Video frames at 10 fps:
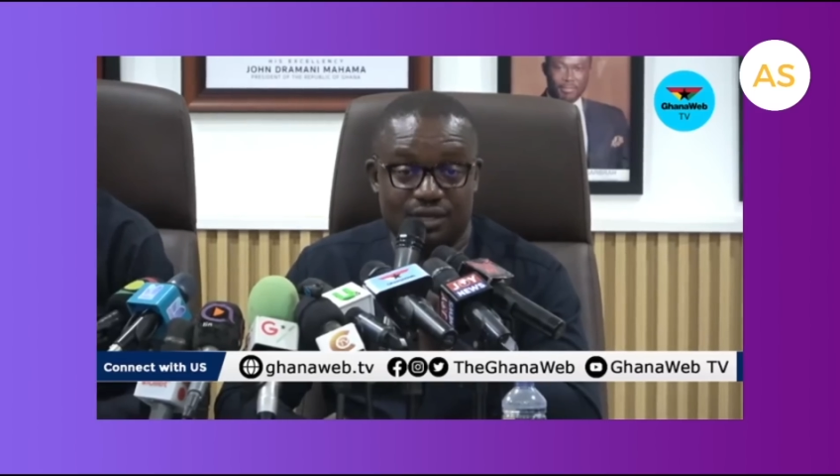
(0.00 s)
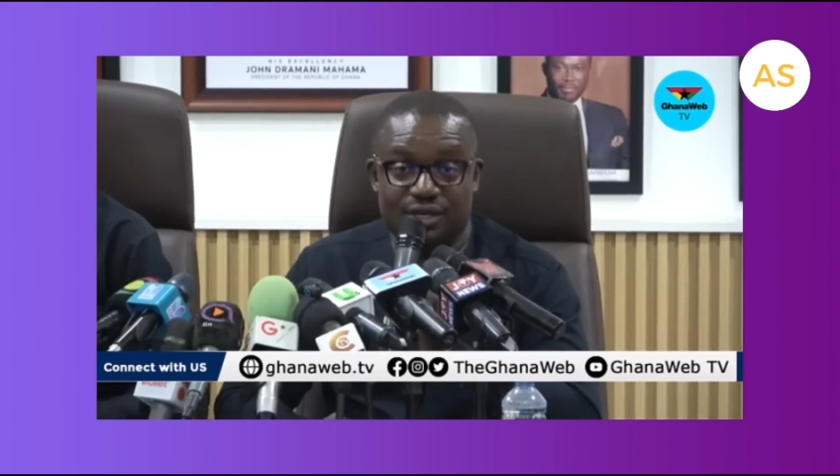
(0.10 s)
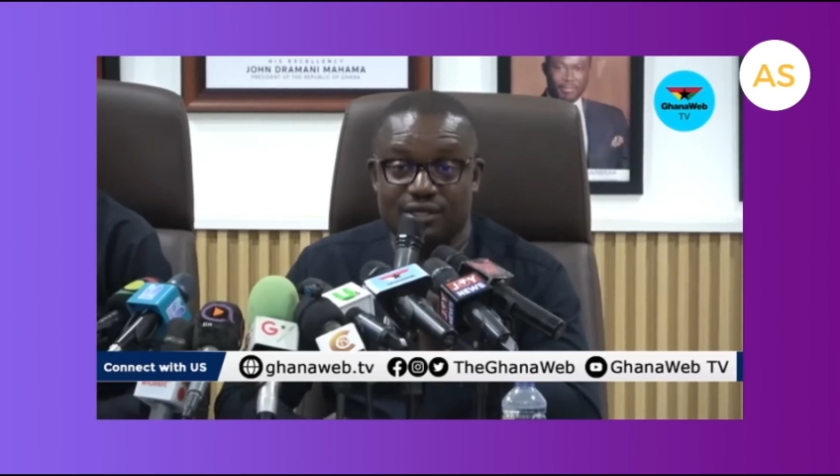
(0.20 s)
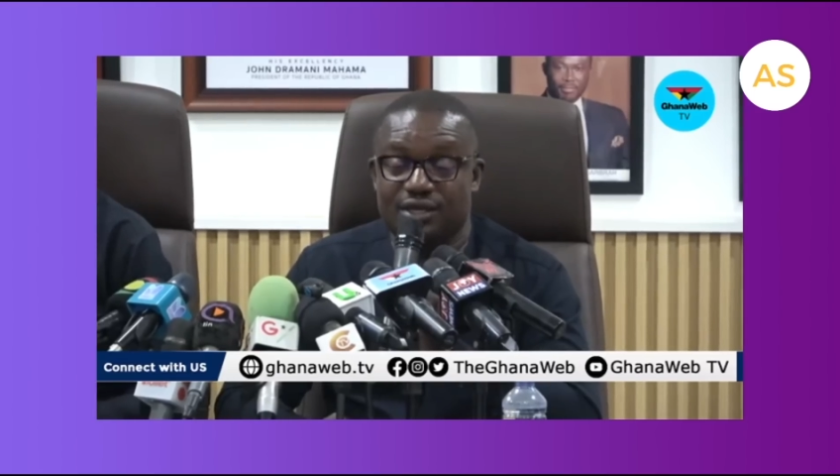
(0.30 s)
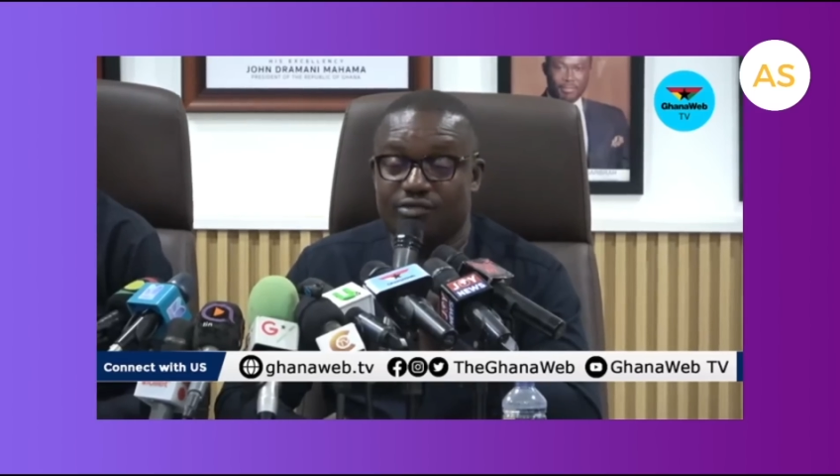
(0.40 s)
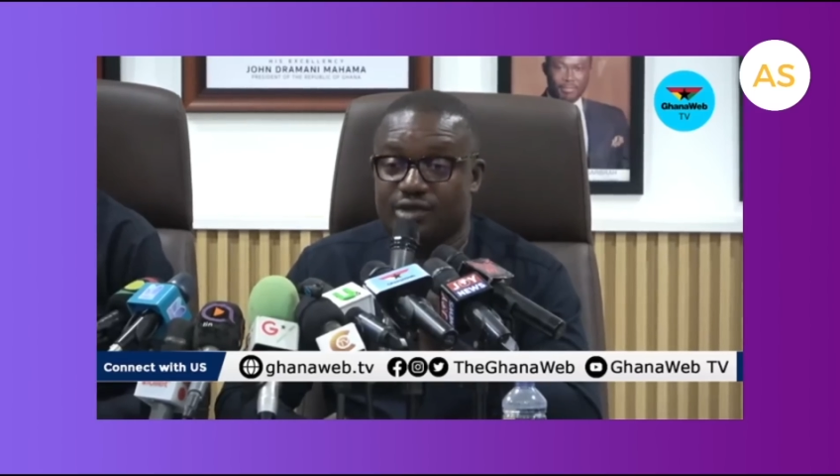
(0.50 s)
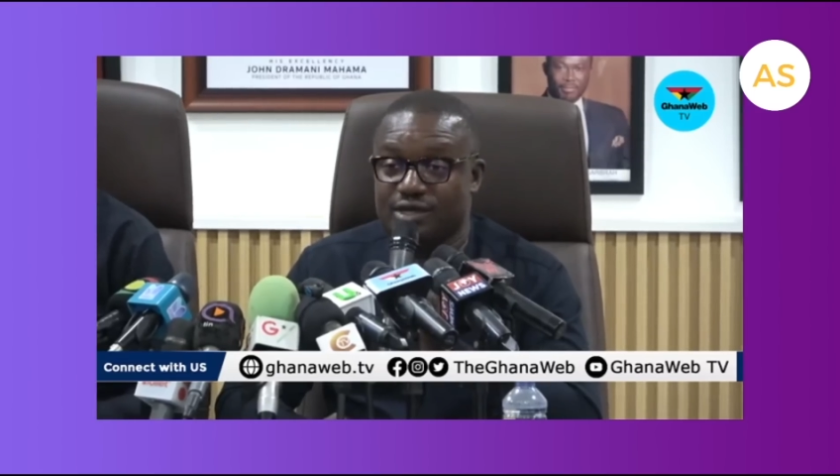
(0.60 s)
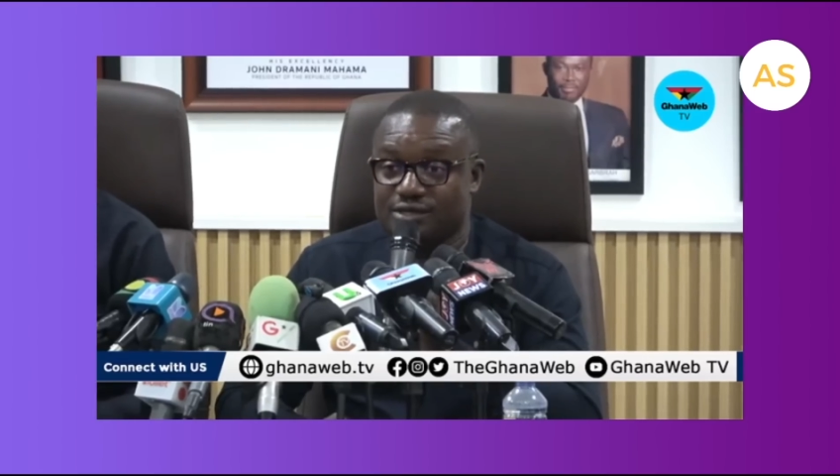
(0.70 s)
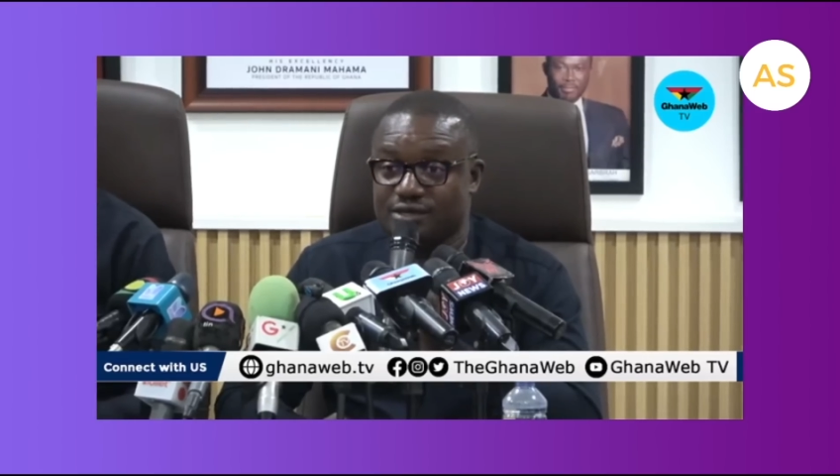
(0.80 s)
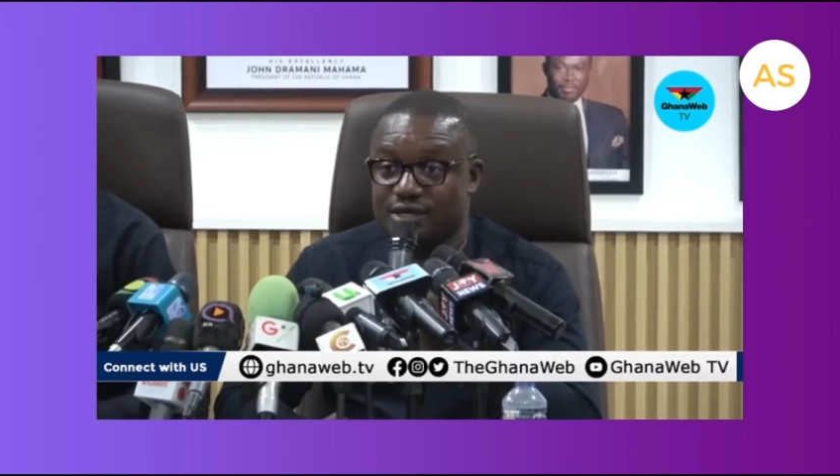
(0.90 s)
that
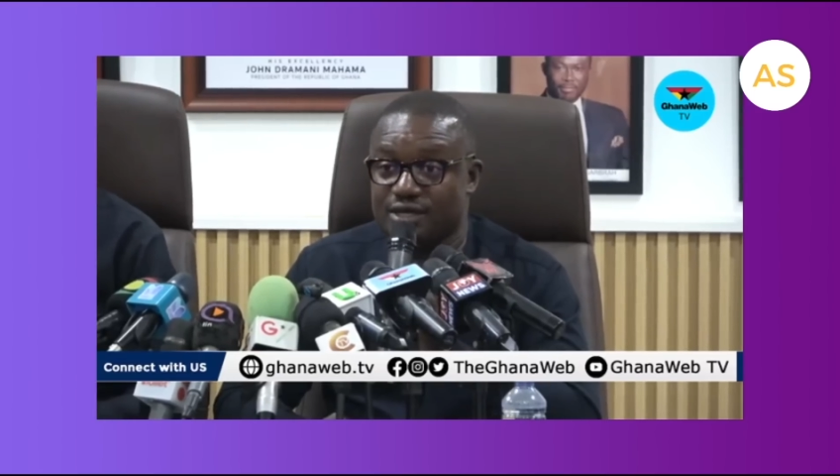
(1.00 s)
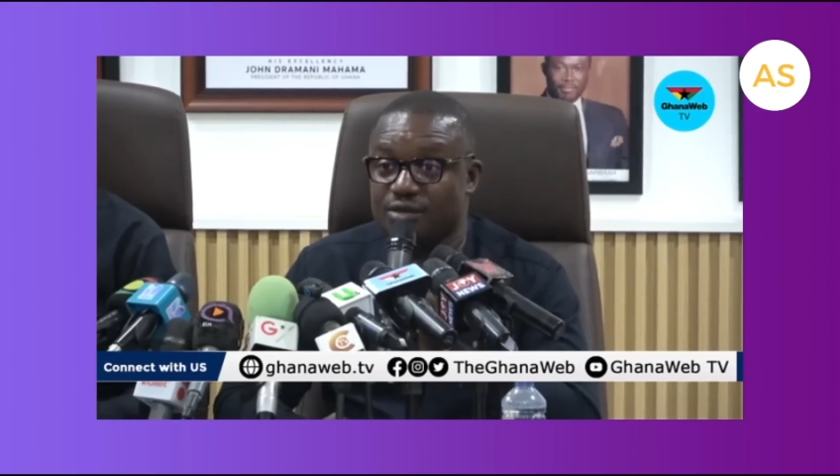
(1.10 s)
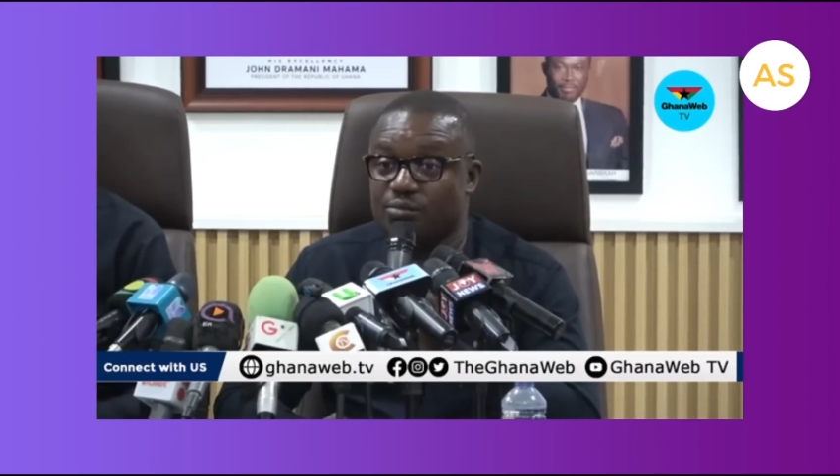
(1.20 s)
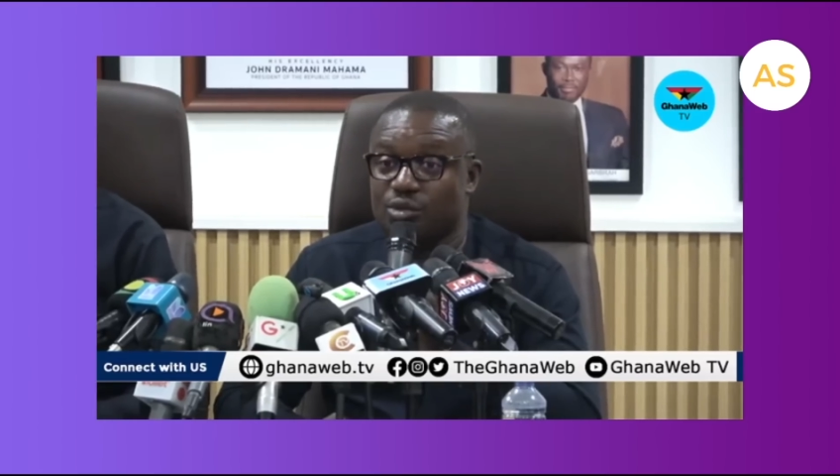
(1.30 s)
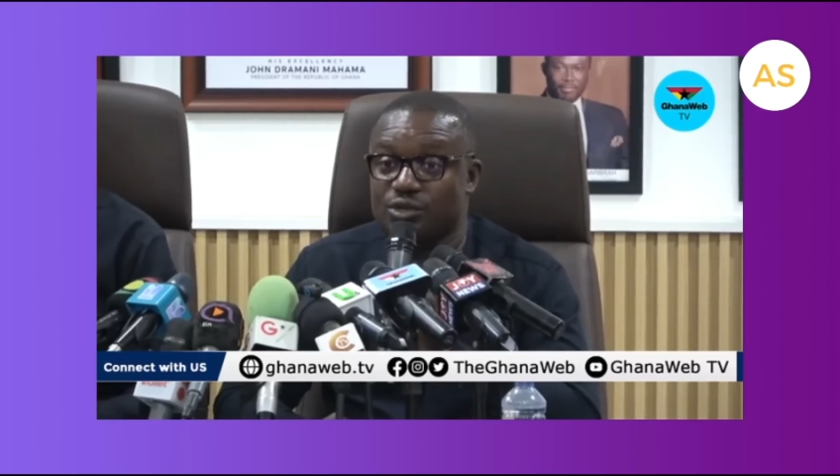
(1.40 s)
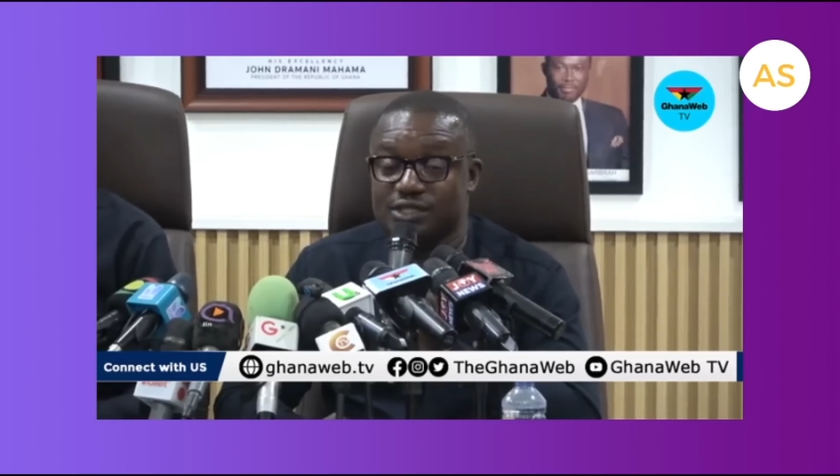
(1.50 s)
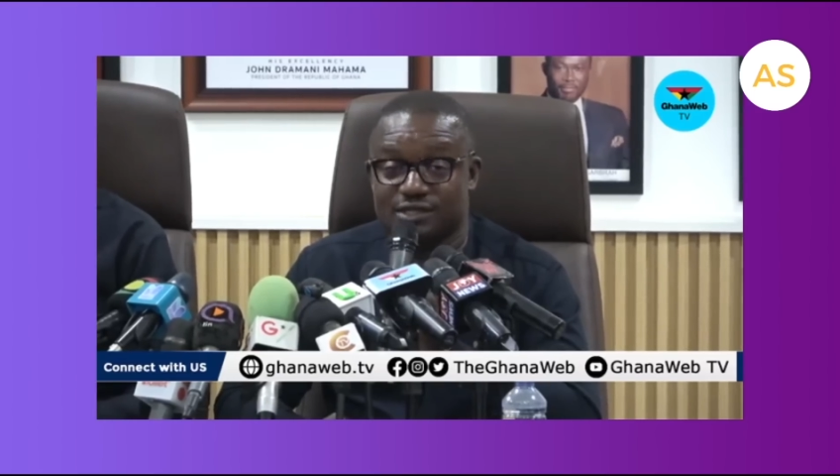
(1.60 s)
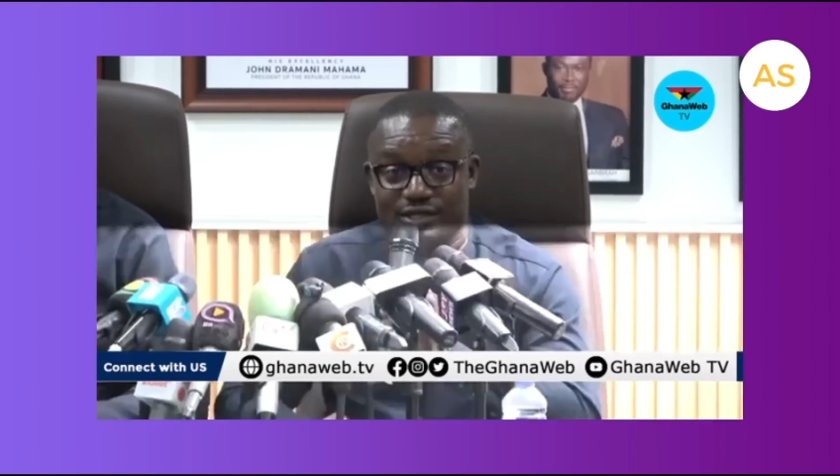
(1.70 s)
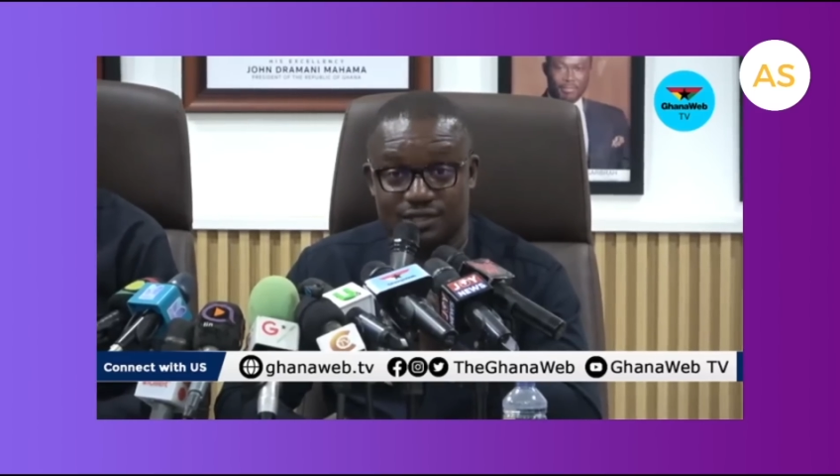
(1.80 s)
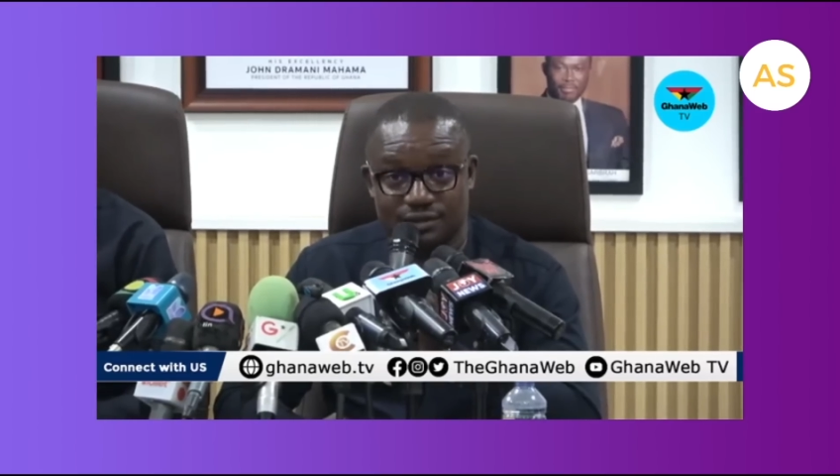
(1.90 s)
government is taking a bold
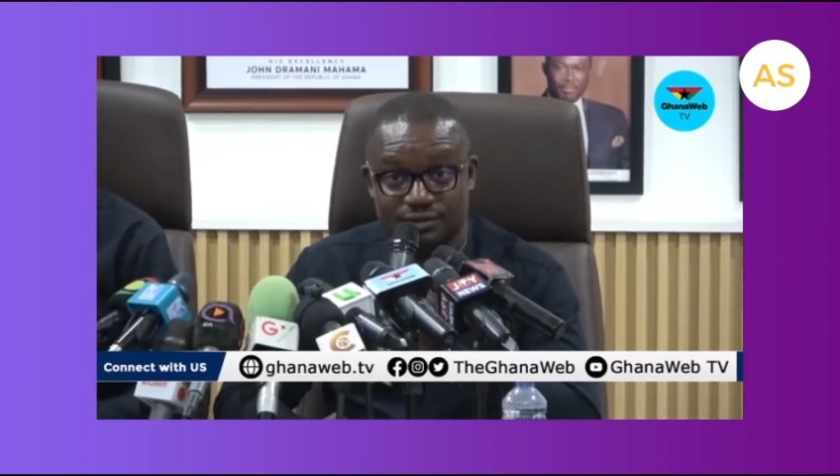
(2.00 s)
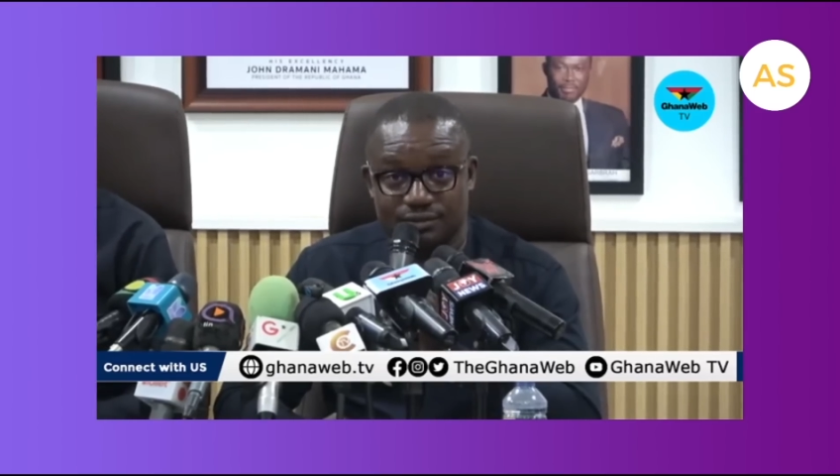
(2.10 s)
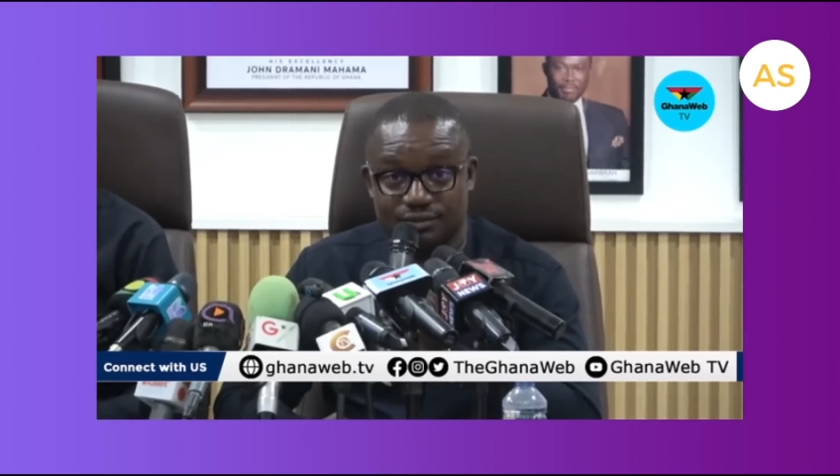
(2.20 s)
decision